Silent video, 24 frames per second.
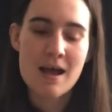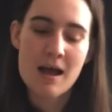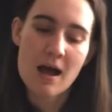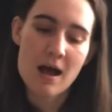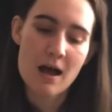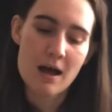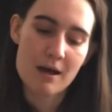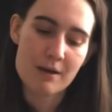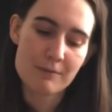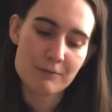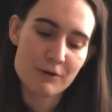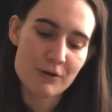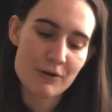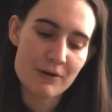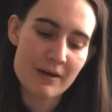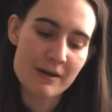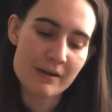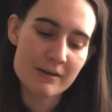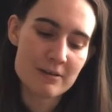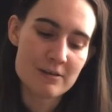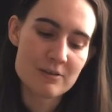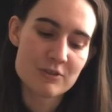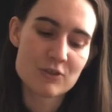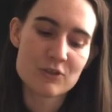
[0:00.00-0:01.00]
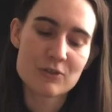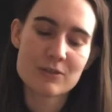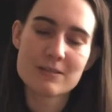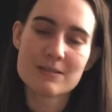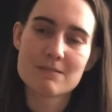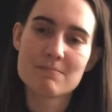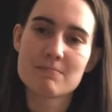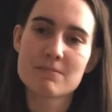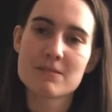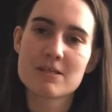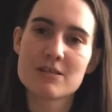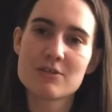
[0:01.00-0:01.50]
Go out and enjoy
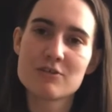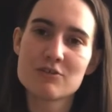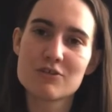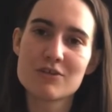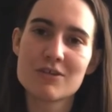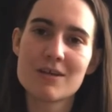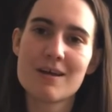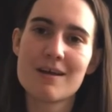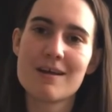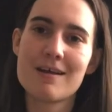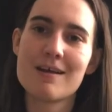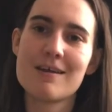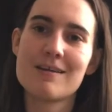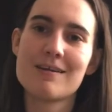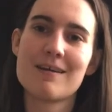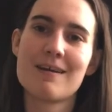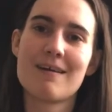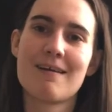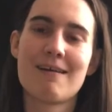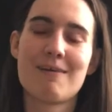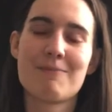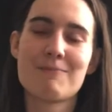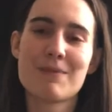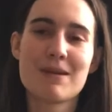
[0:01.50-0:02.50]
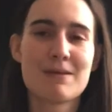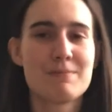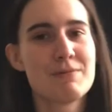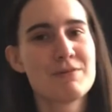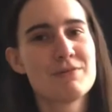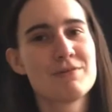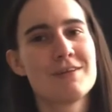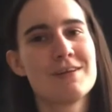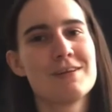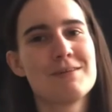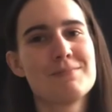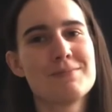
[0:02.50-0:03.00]
some sunshine and maybe
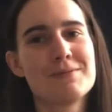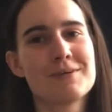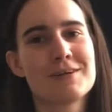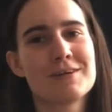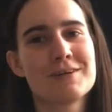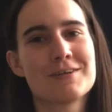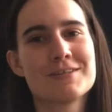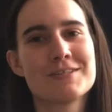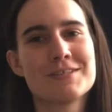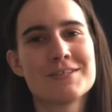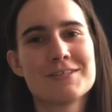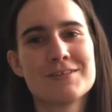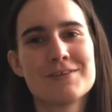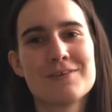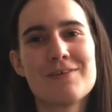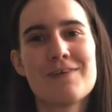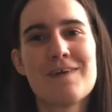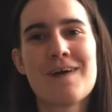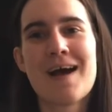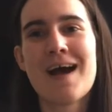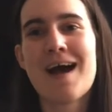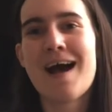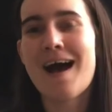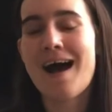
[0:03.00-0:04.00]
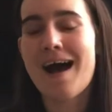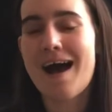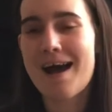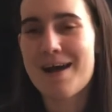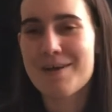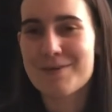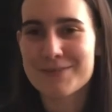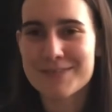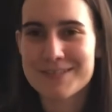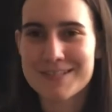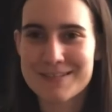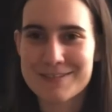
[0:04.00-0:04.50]
read a book or two. I
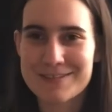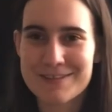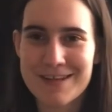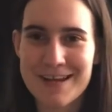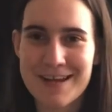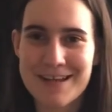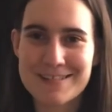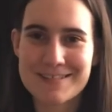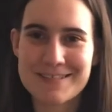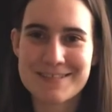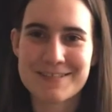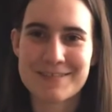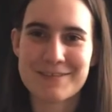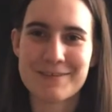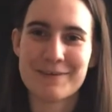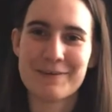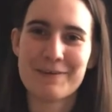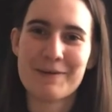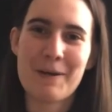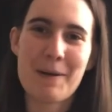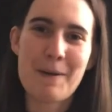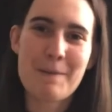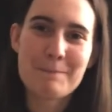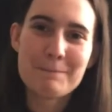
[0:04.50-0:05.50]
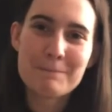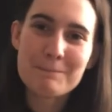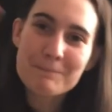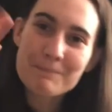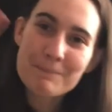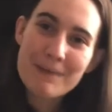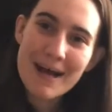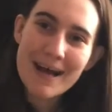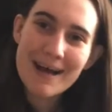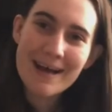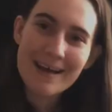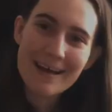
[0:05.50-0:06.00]
will see you guys soon.
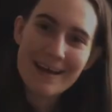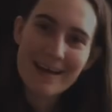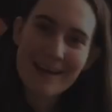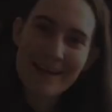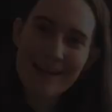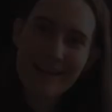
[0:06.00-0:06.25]
Bye!